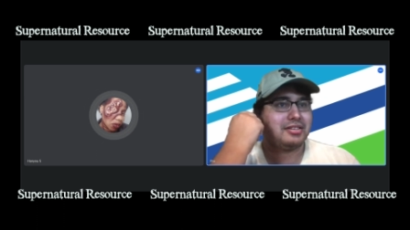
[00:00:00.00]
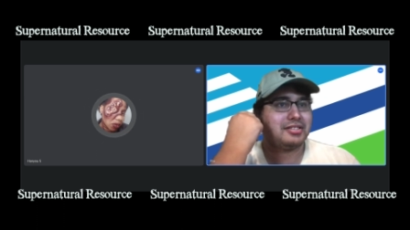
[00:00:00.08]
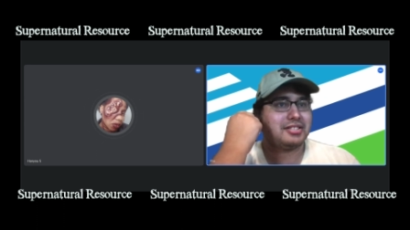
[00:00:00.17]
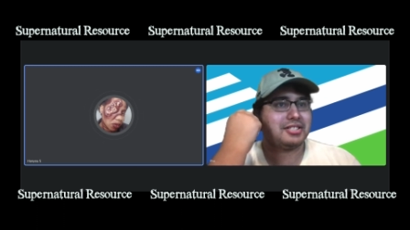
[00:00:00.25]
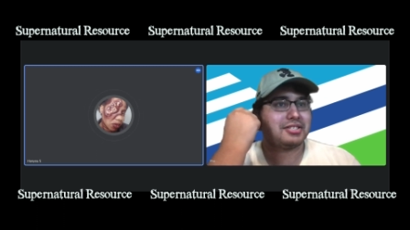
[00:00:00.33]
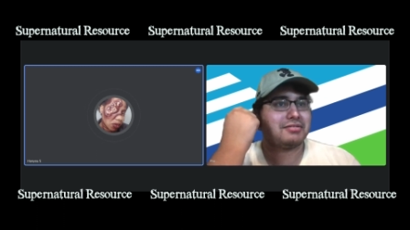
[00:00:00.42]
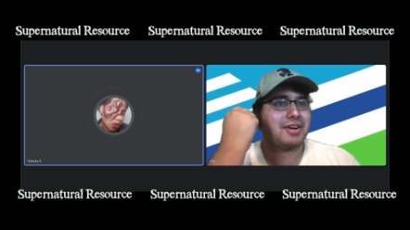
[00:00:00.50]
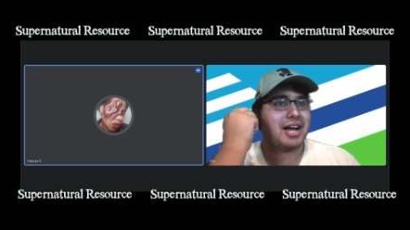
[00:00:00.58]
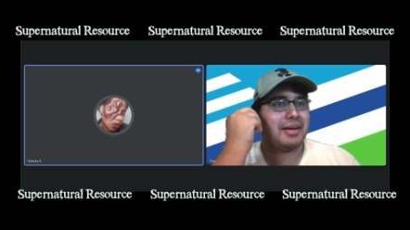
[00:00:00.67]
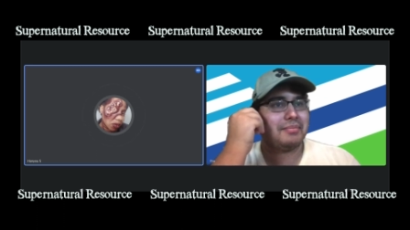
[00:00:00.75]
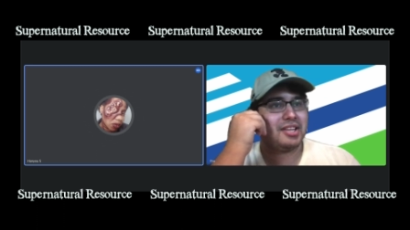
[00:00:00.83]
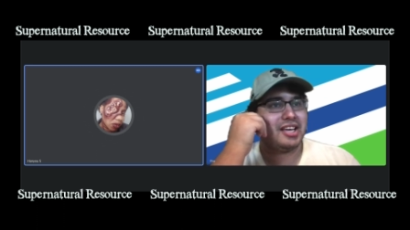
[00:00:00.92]

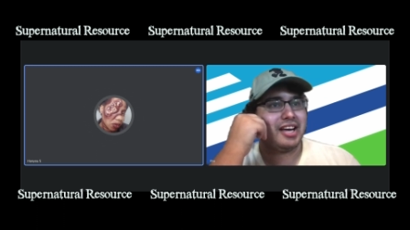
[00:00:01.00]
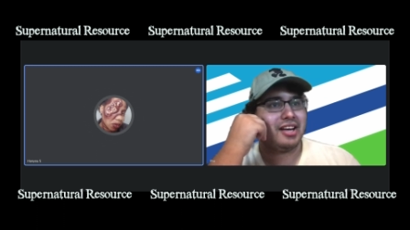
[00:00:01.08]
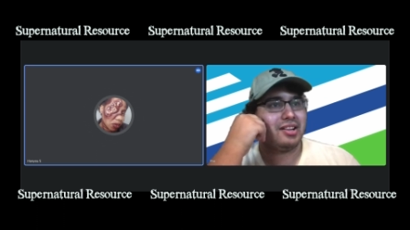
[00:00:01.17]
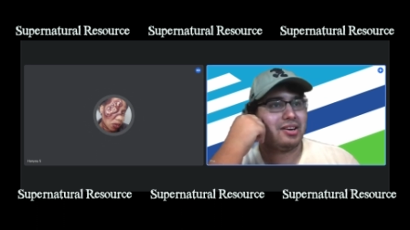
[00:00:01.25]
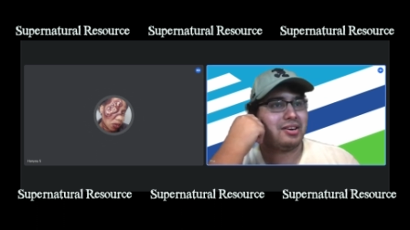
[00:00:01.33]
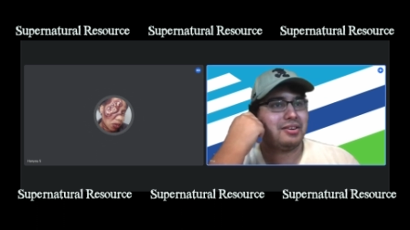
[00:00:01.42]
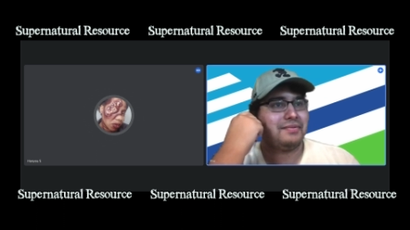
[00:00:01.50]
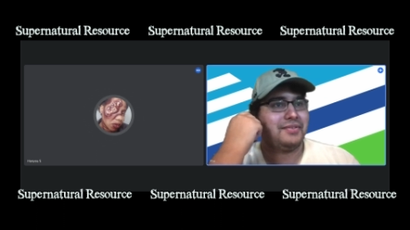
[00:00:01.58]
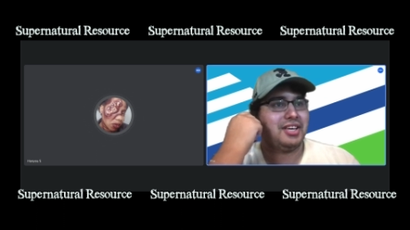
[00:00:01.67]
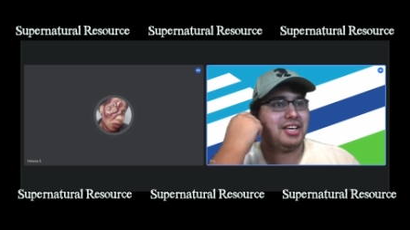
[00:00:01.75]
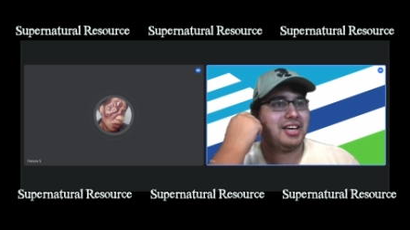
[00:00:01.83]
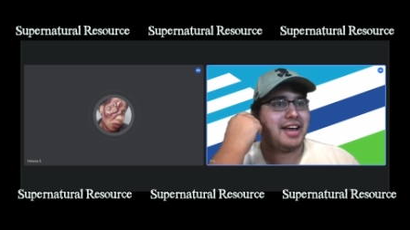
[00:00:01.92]
described the
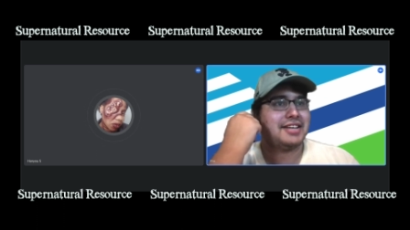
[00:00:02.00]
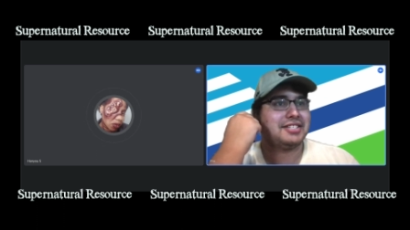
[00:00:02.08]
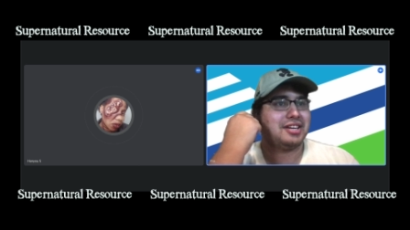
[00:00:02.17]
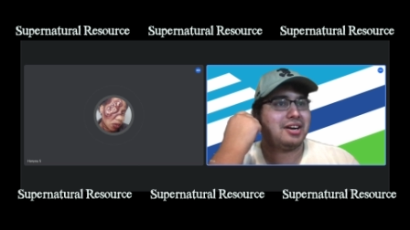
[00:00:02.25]
LRV as an